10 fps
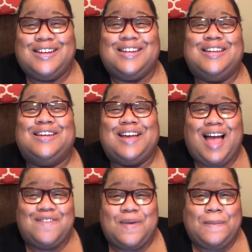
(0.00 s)
the
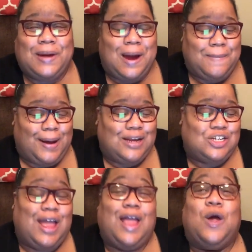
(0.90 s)
guy from being Mary
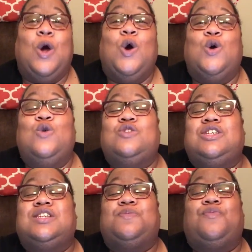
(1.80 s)
Jane who
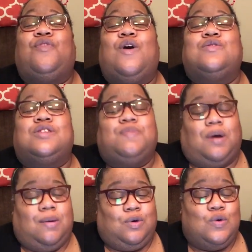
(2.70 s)
she froze the
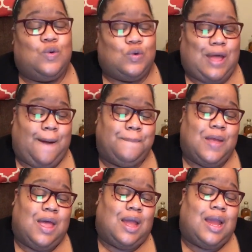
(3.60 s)
sperm. Google that.
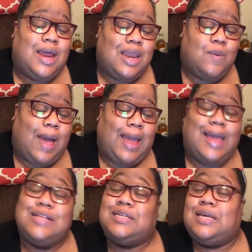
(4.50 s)
Anyway,
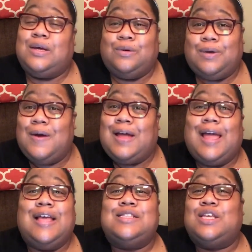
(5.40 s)
he's cute.
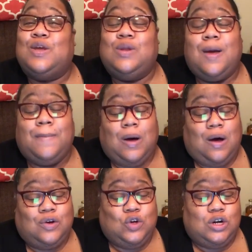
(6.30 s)
Okay, he's the cute little
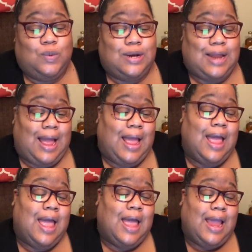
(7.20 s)
bald dude or whatnot.
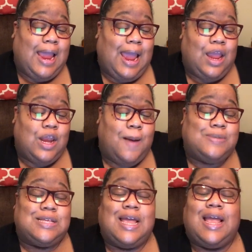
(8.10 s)
And you know what I'm
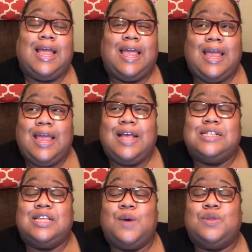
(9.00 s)
saying? He
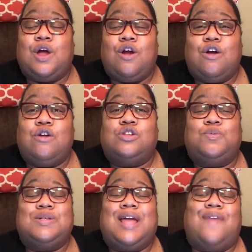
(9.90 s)
is there with her.
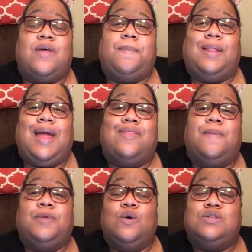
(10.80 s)
where they had to plan
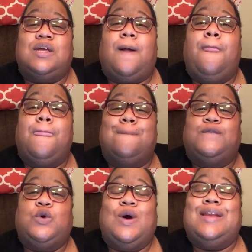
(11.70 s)
the music
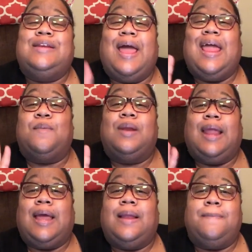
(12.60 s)
for a day with
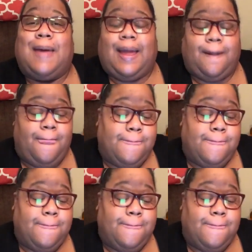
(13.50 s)
Lady Mae